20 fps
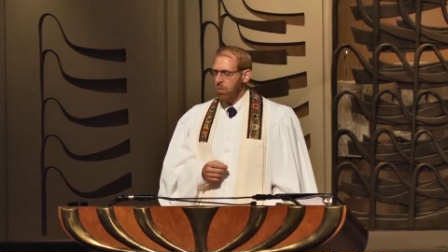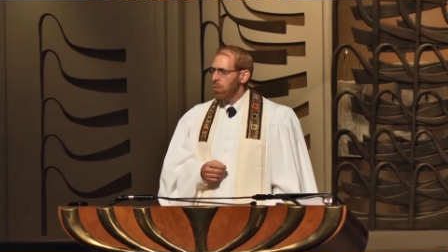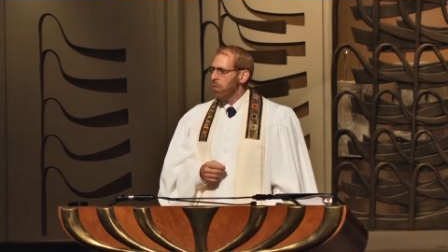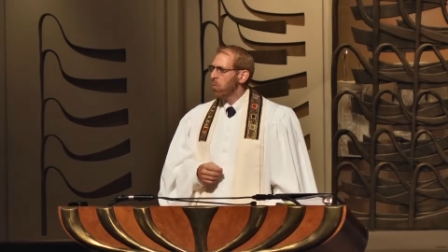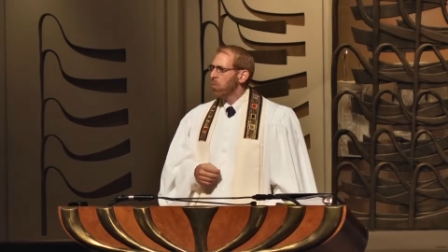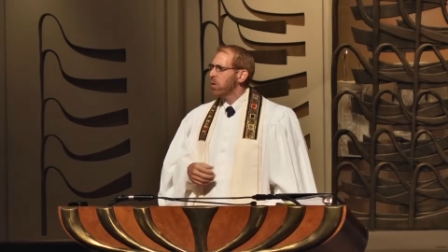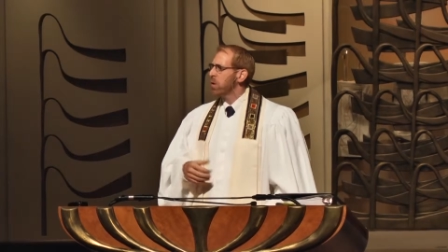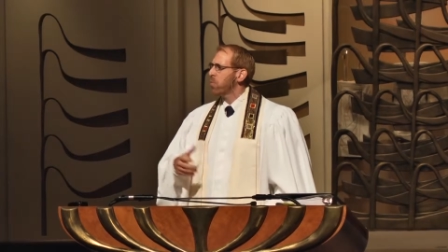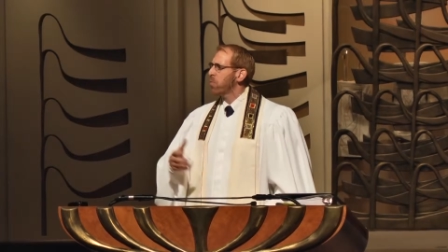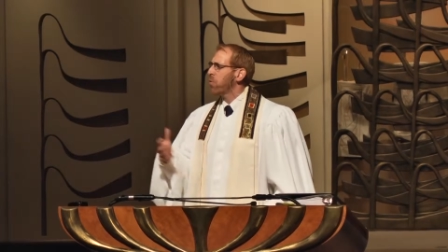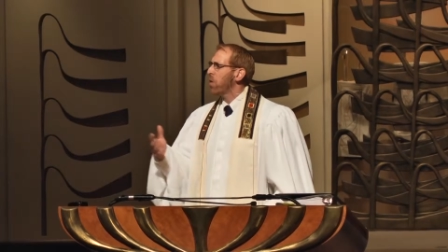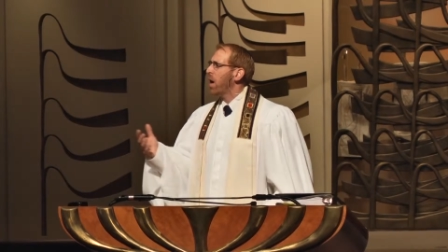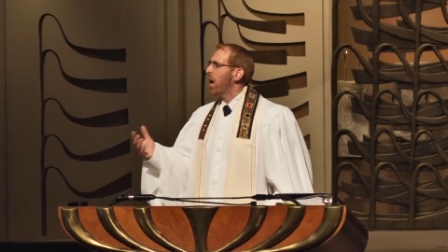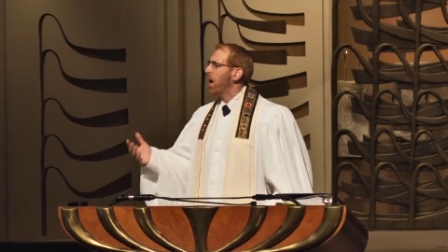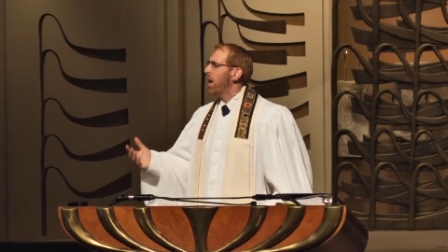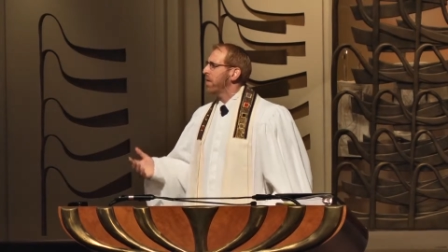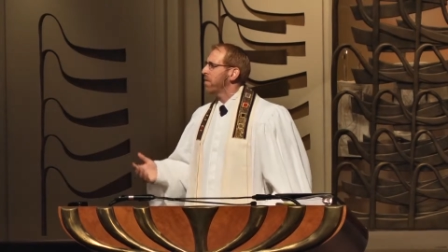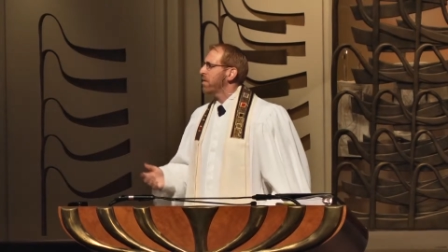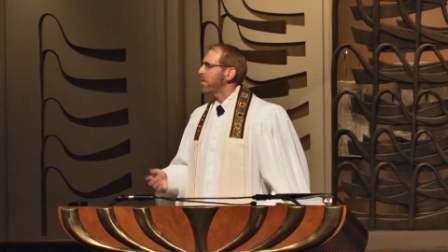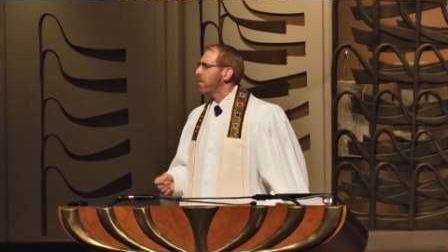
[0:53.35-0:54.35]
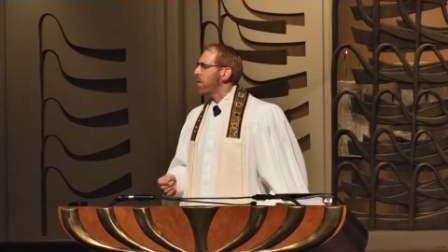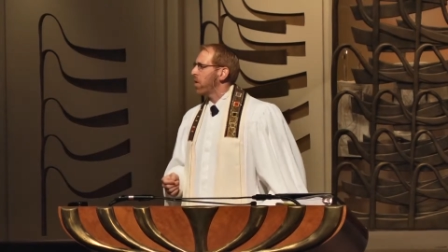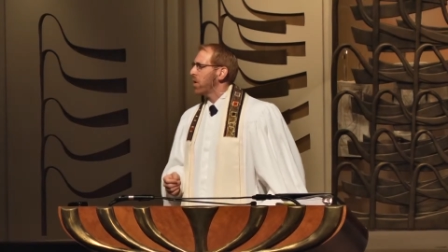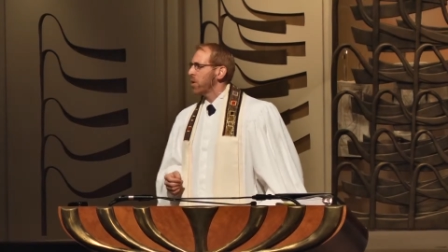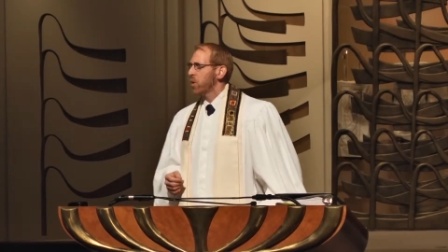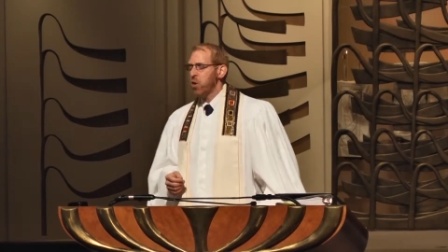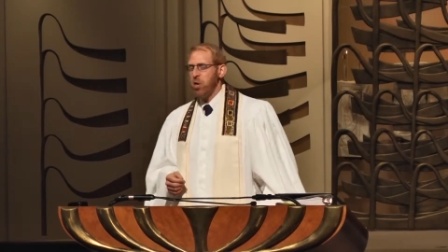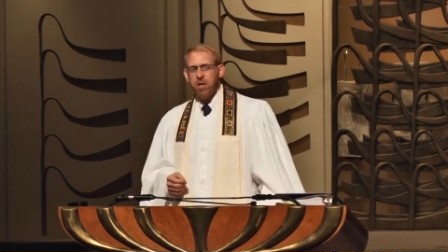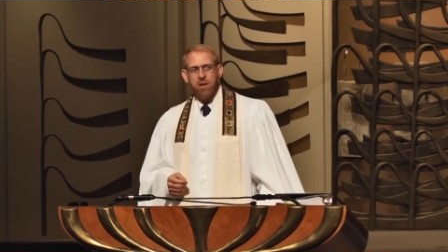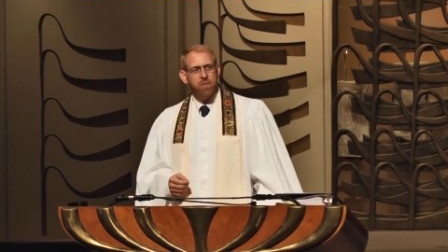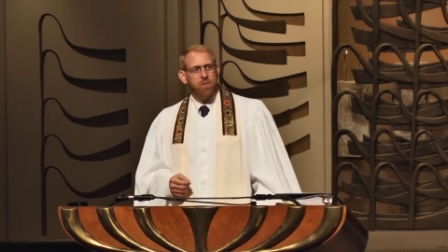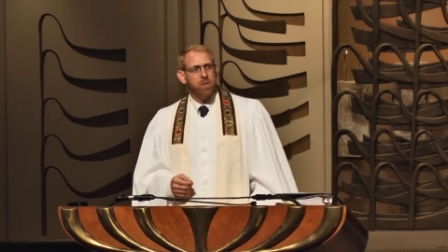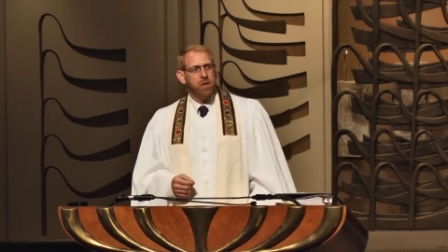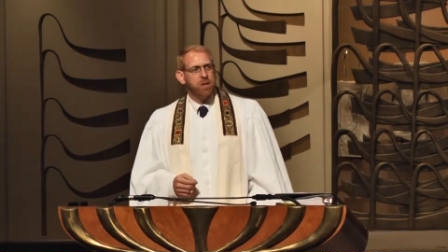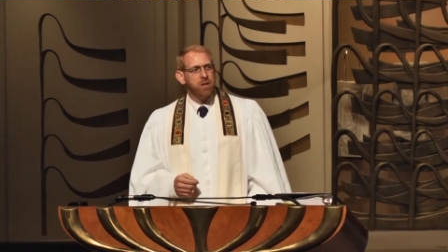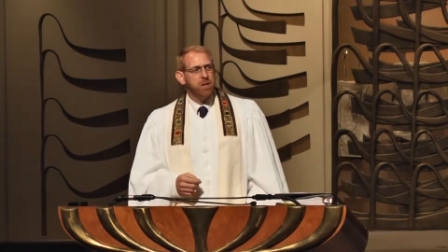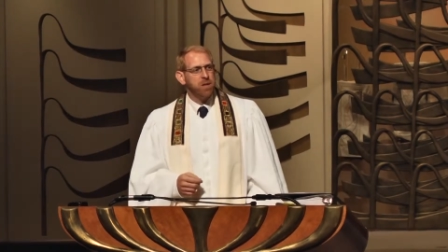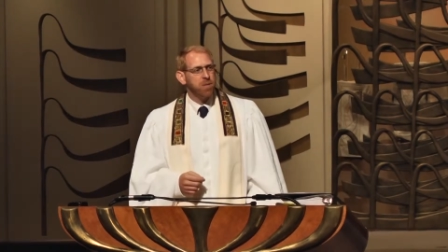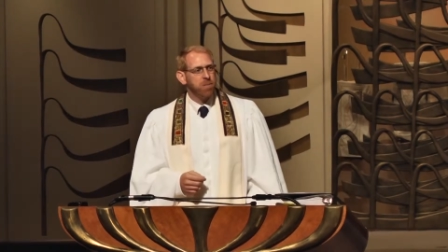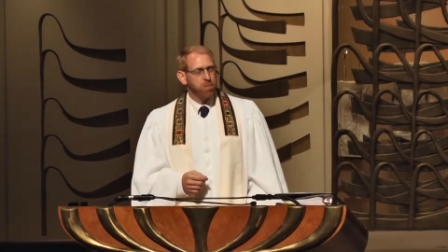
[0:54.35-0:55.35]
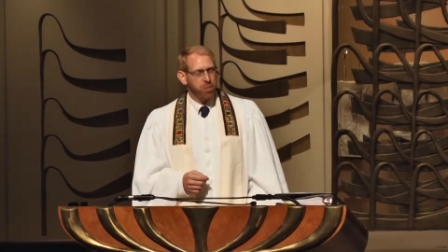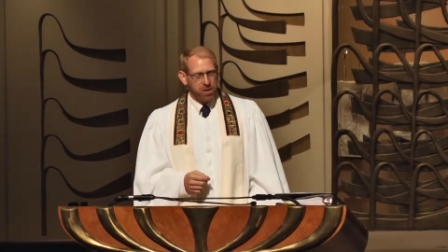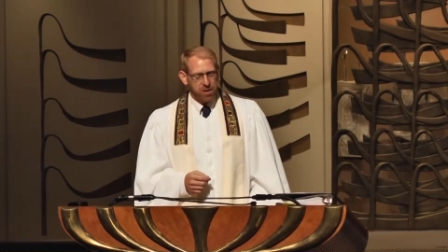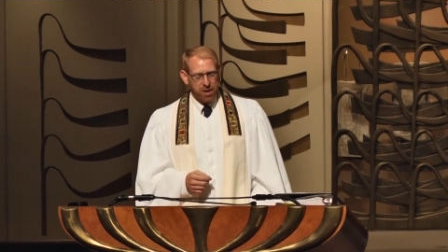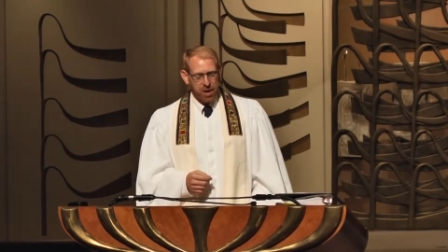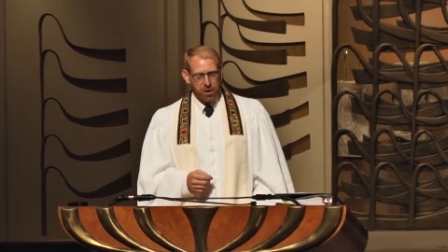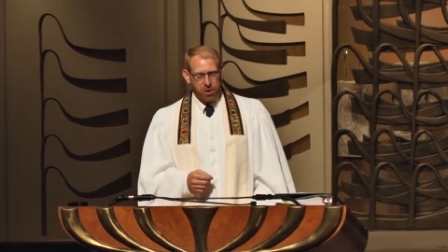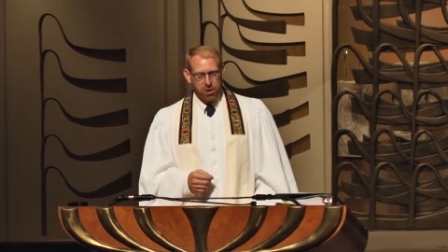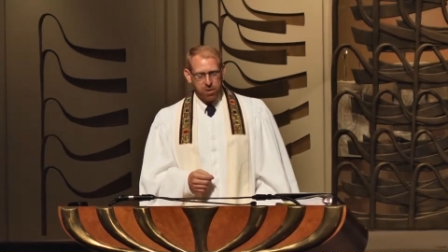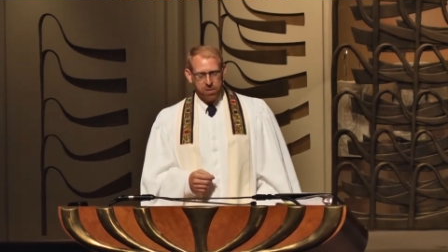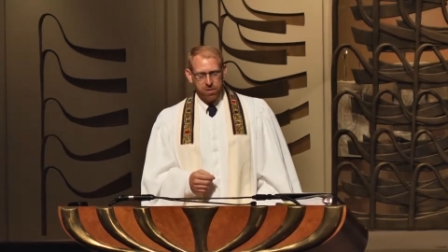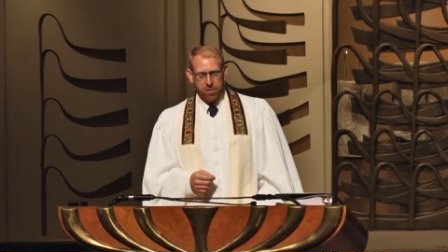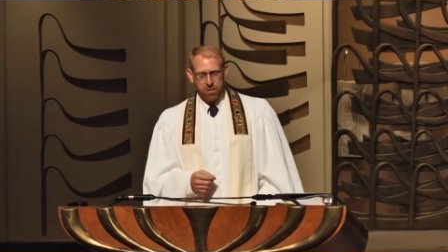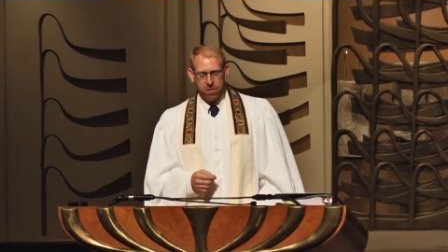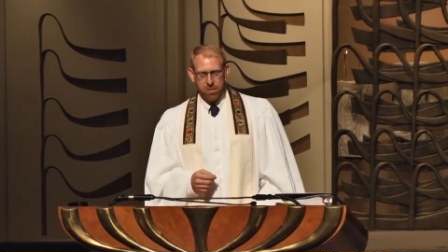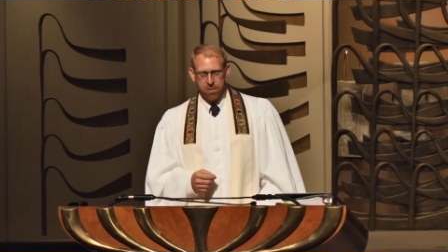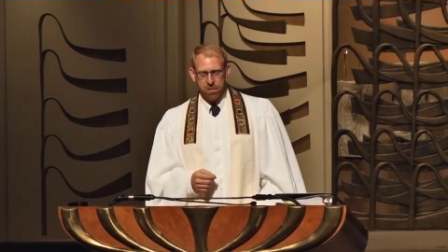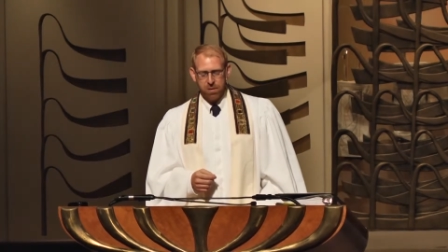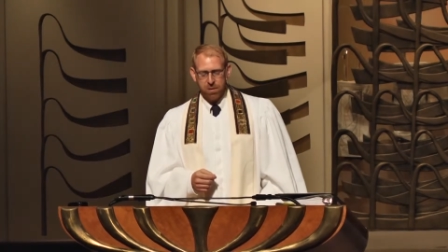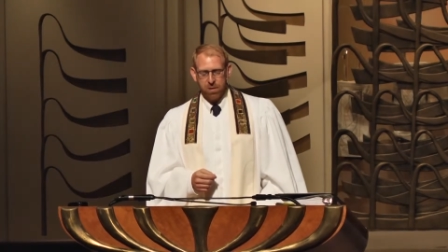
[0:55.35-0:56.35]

When we're deprived of our achievements and possessions,